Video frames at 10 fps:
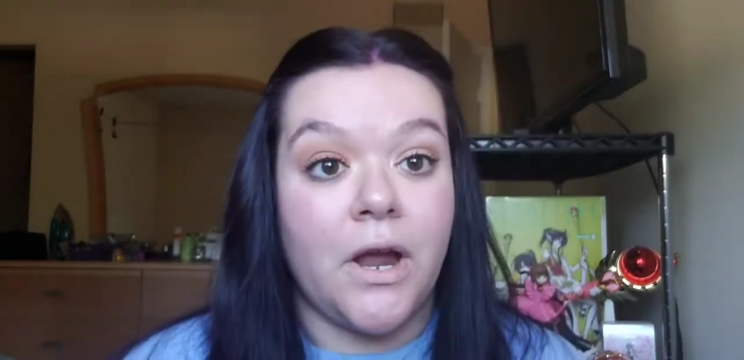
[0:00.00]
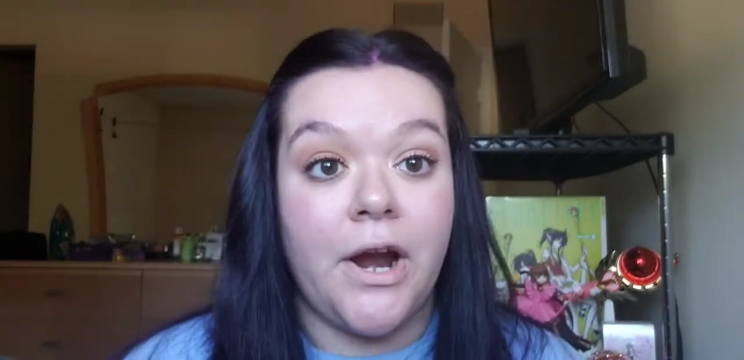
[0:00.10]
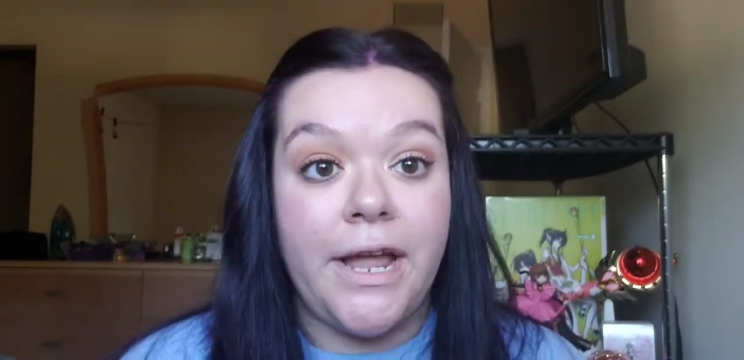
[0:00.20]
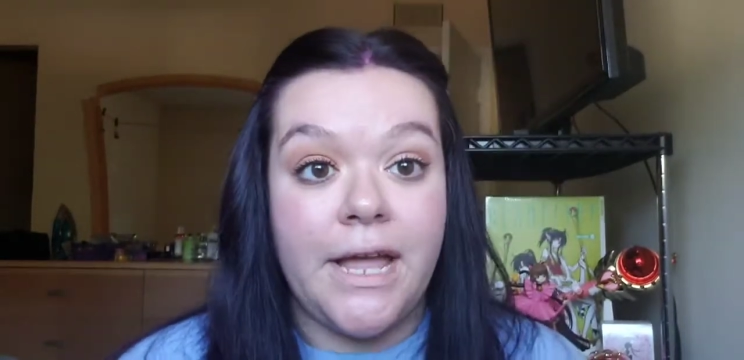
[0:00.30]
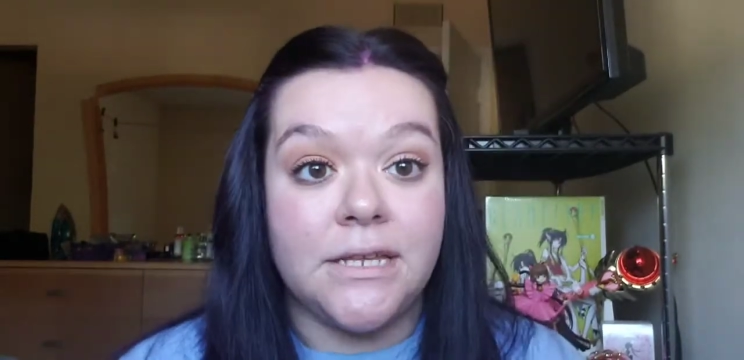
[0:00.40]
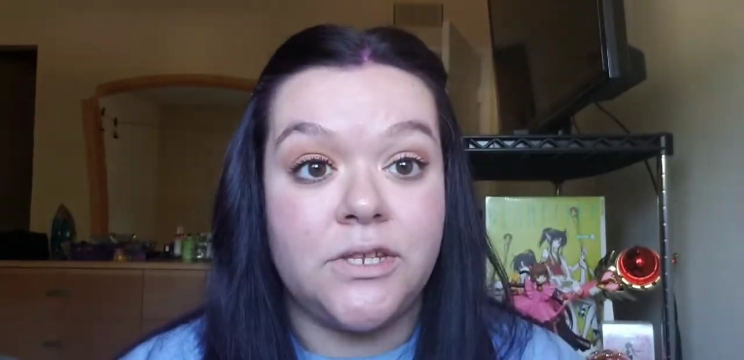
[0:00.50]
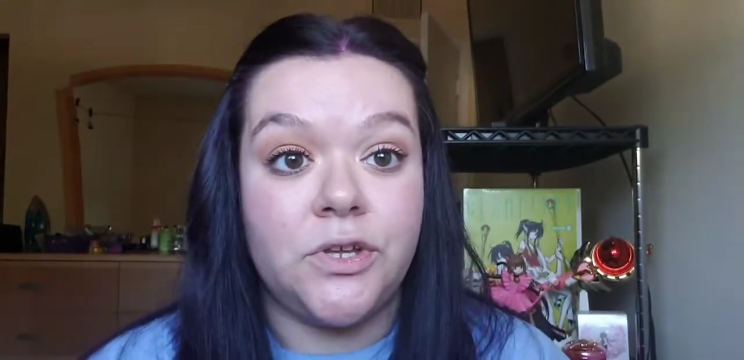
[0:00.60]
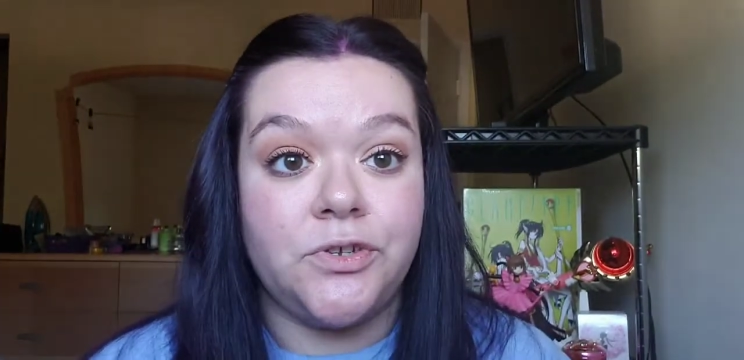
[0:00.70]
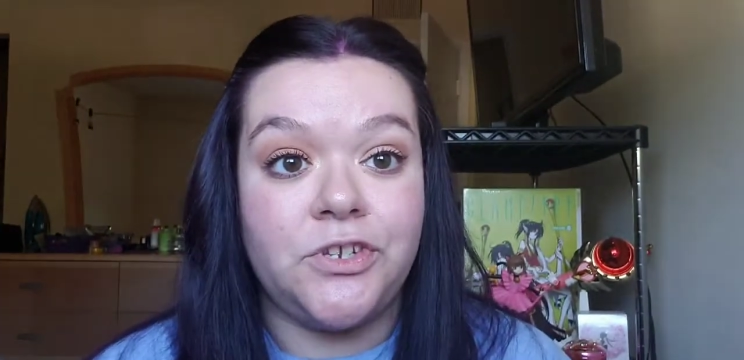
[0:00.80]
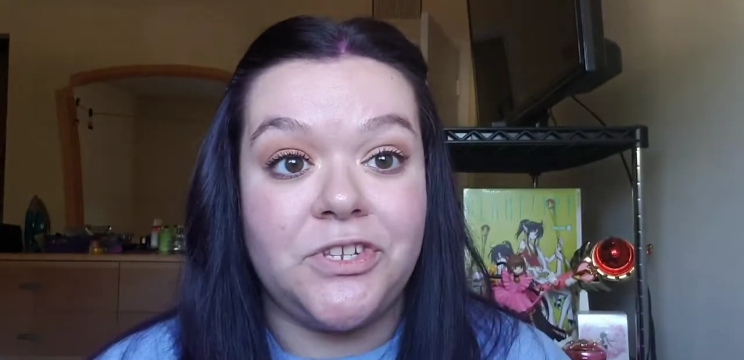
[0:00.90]
All right,
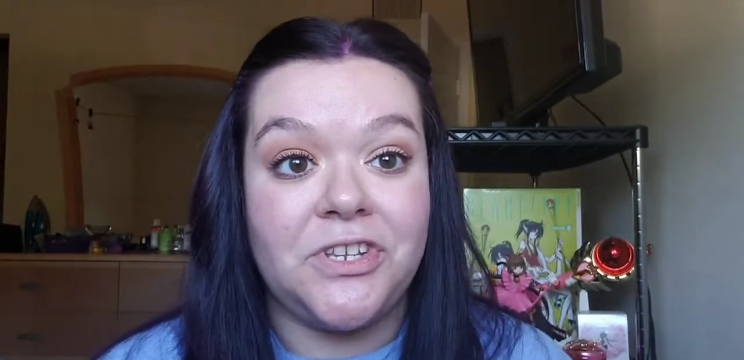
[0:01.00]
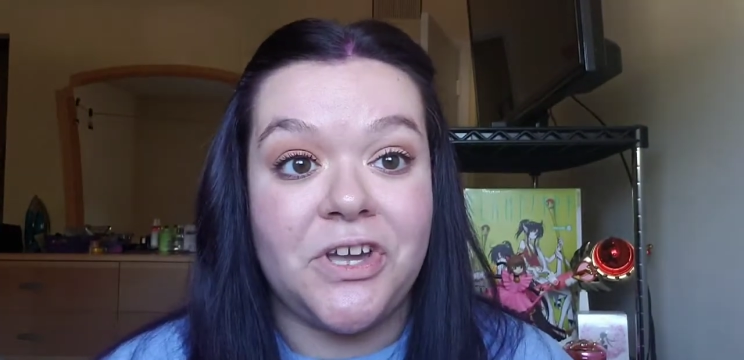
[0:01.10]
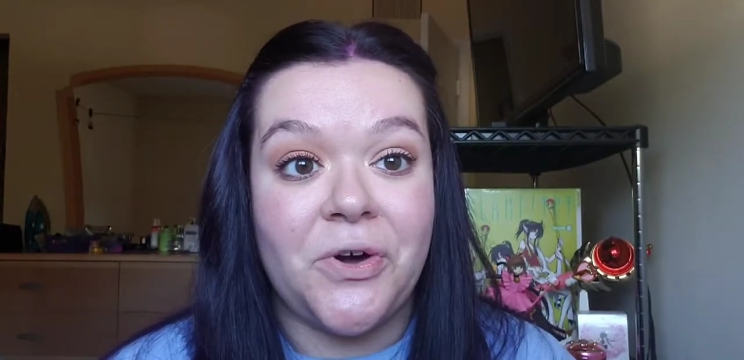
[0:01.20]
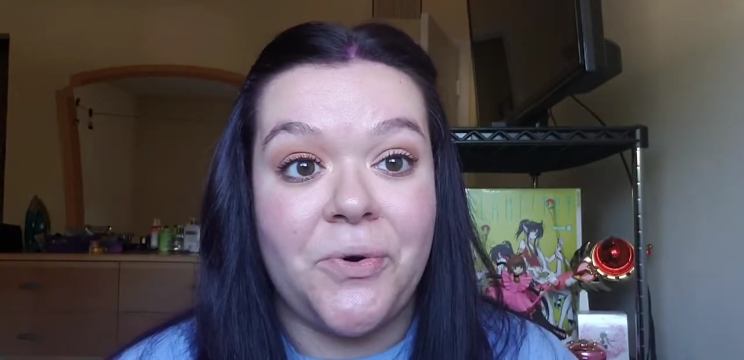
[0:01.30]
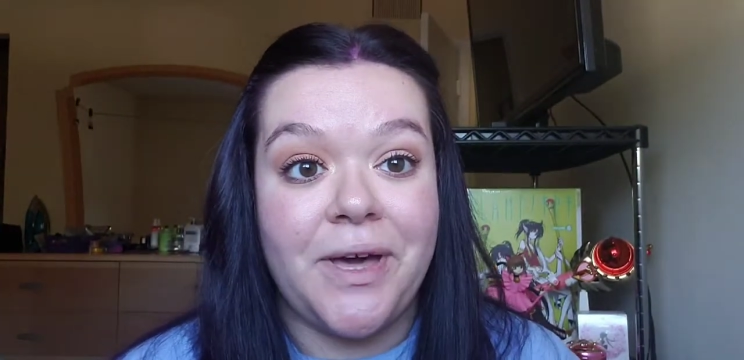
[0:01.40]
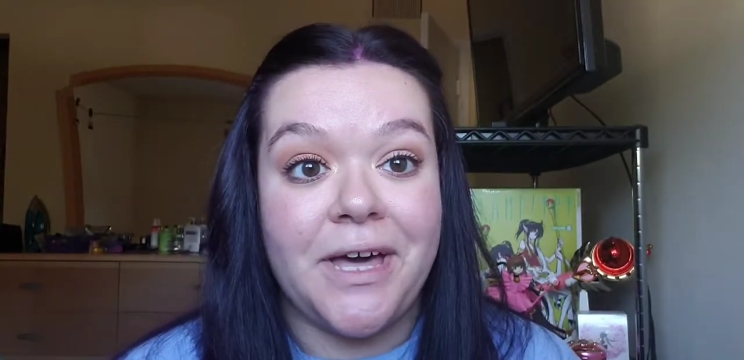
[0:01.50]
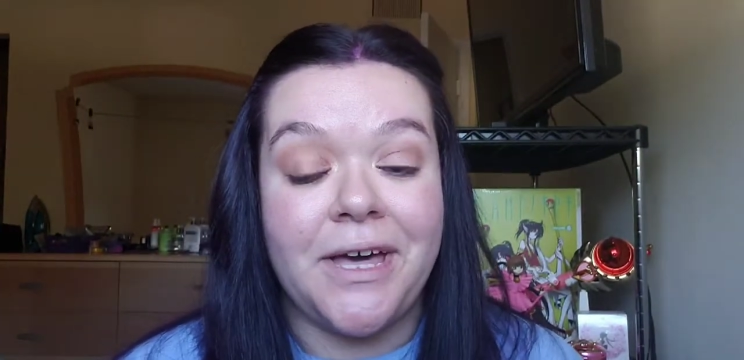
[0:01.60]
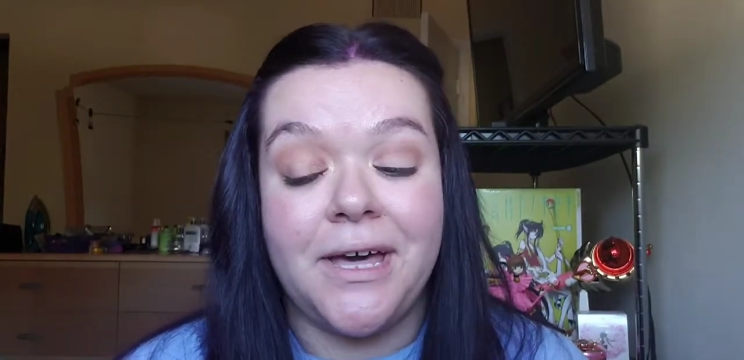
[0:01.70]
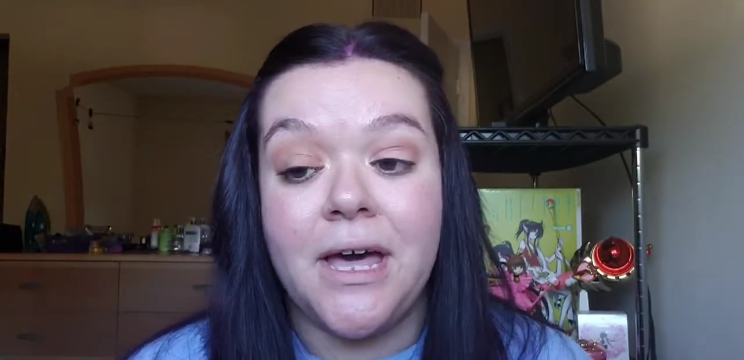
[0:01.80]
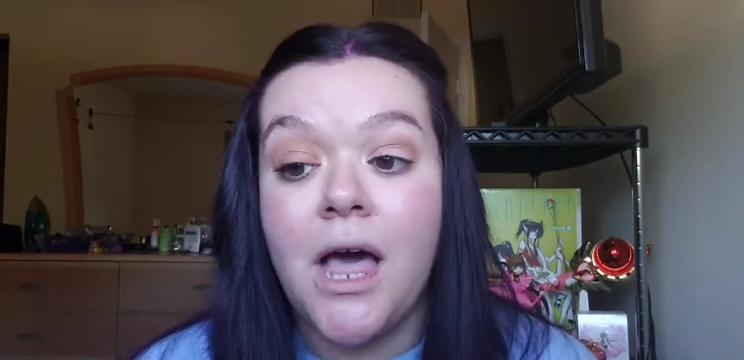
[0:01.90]
so just a quick